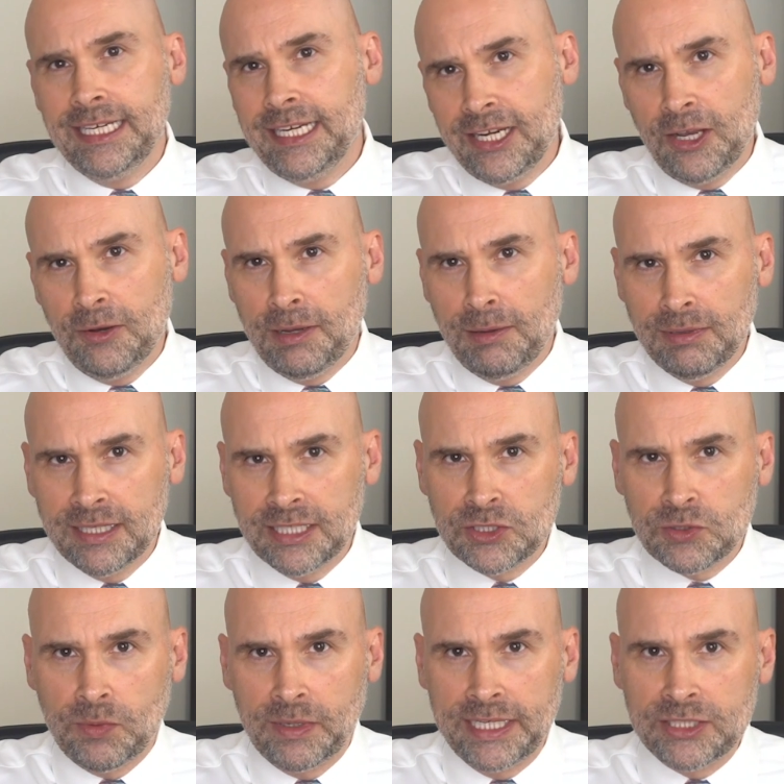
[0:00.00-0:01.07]
to go public in
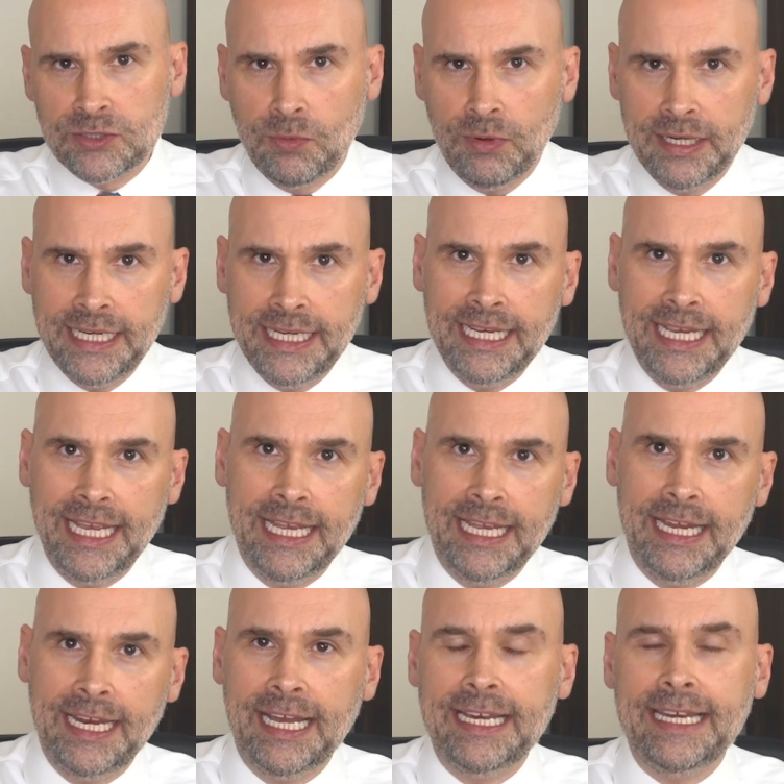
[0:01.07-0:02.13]
2020.
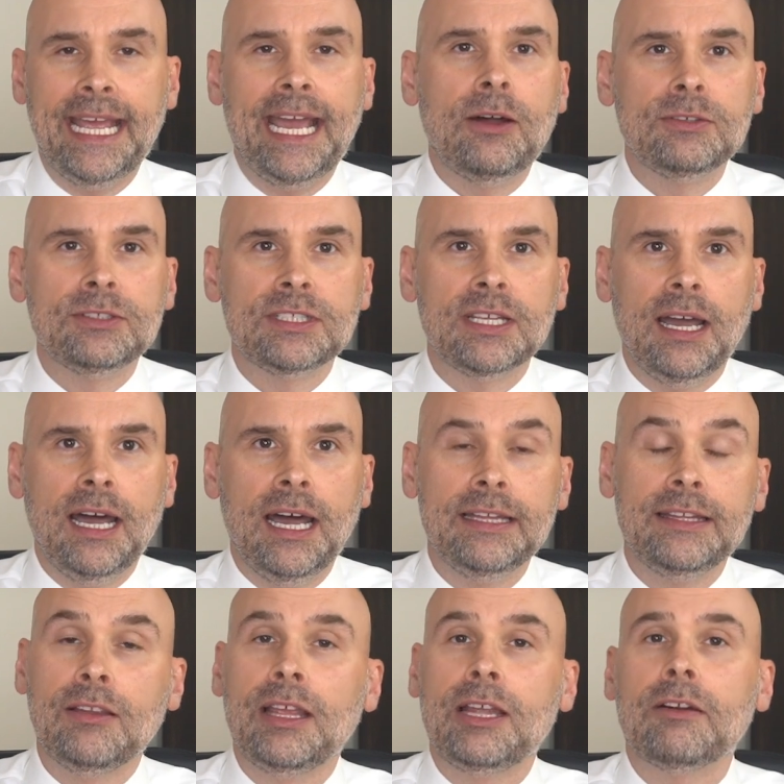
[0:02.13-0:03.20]
It announced
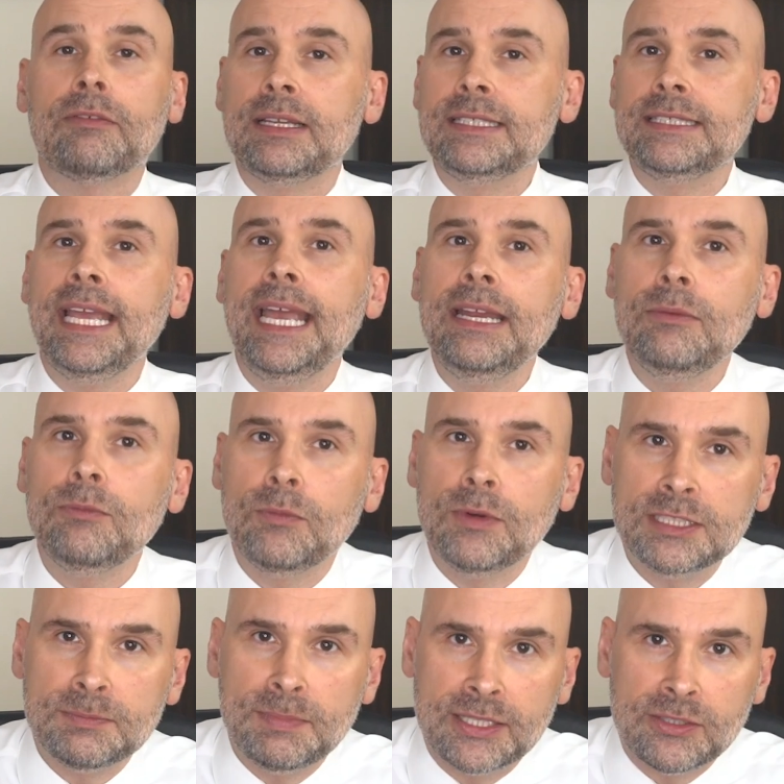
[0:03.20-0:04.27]
the letter of intent with
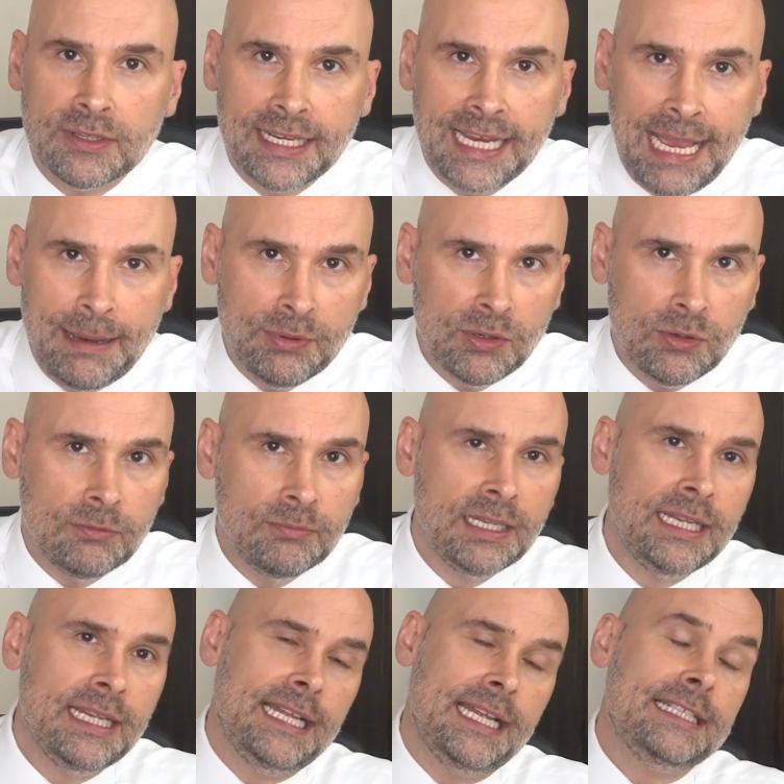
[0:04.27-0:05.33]
Spectre Capital
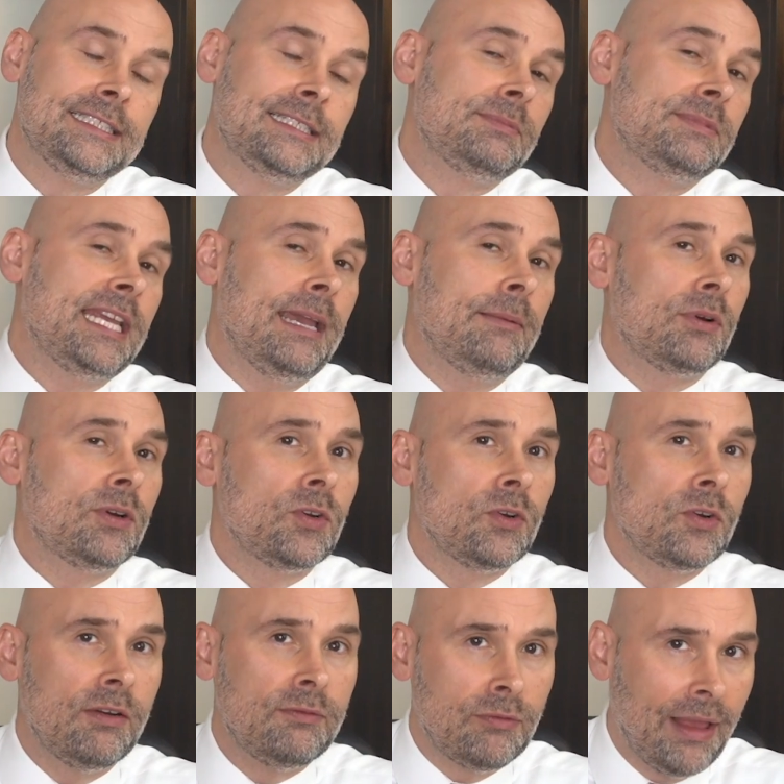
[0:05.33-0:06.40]
in September
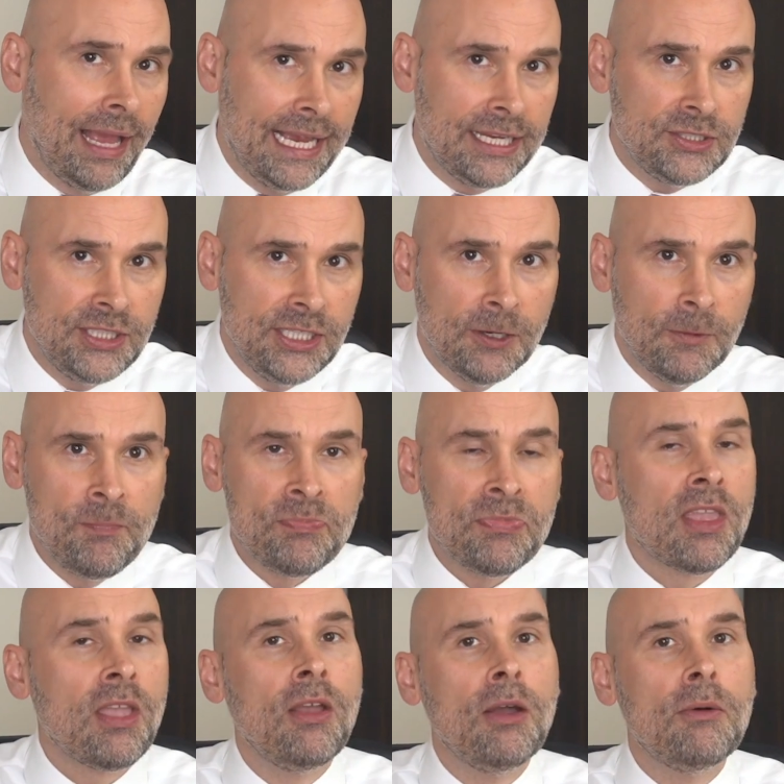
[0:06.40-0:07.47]
of last year.
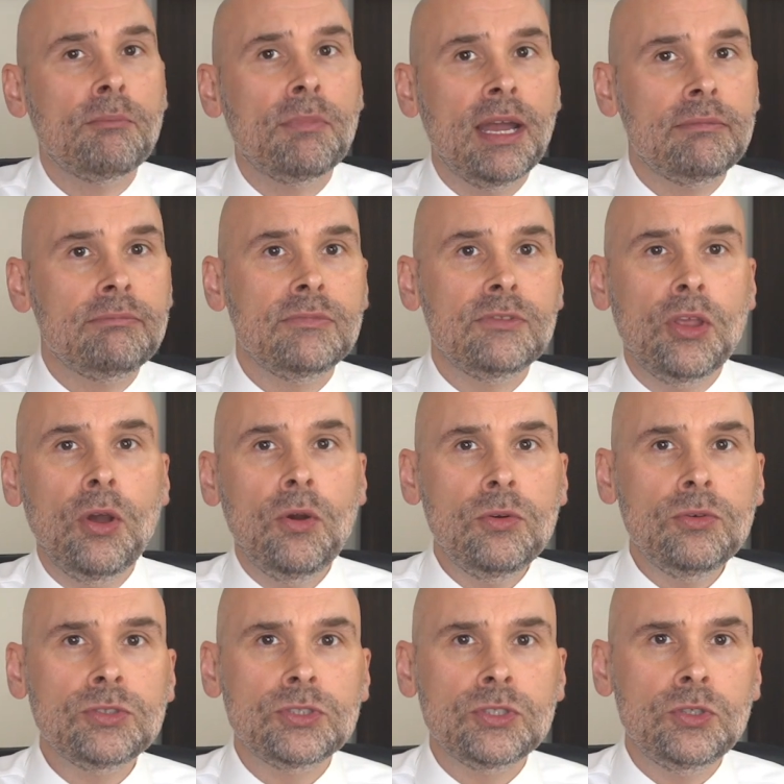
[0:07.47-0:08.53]
But
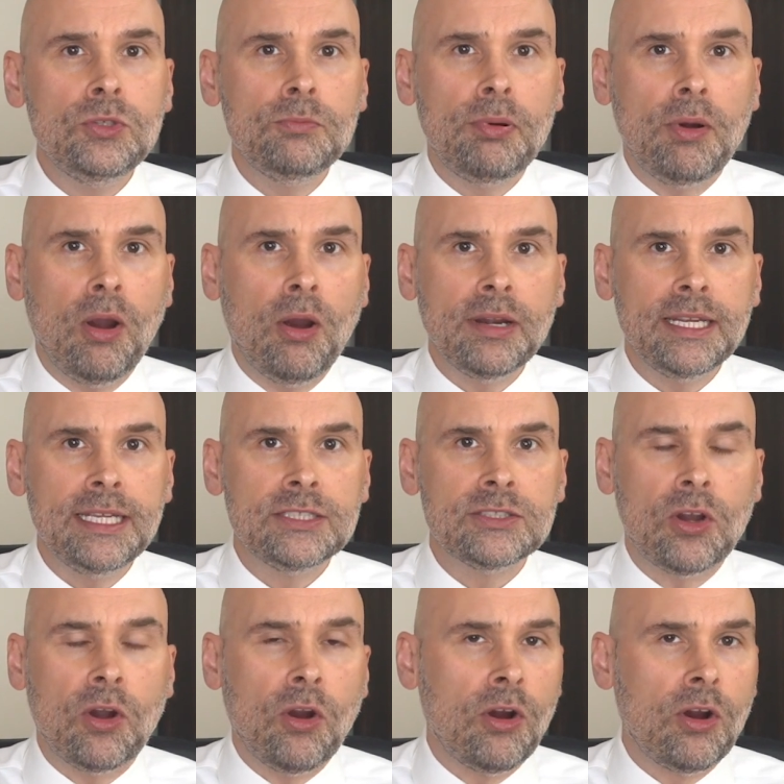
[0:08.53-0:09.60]
those two parties
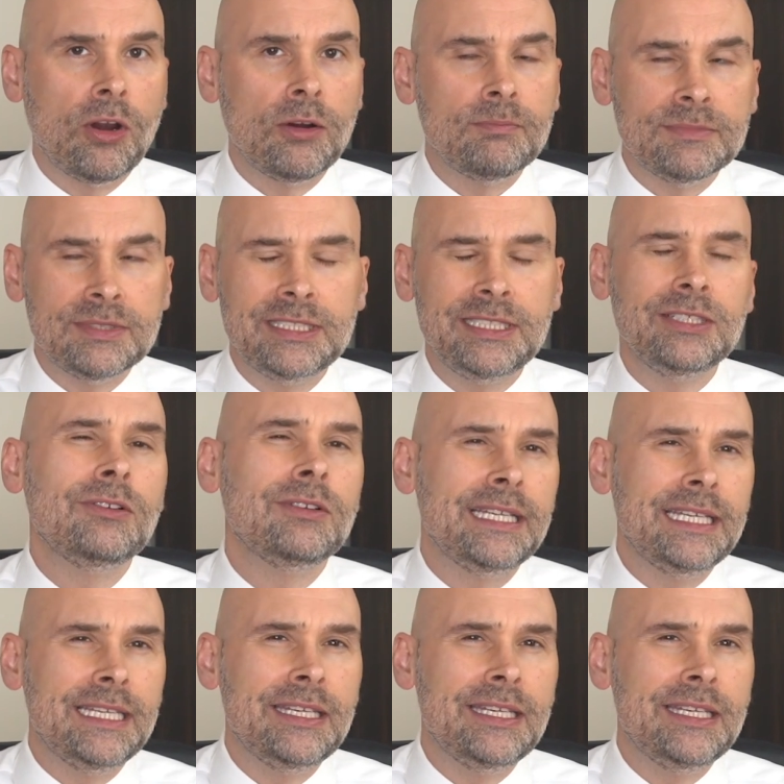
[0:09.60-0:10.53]
are still in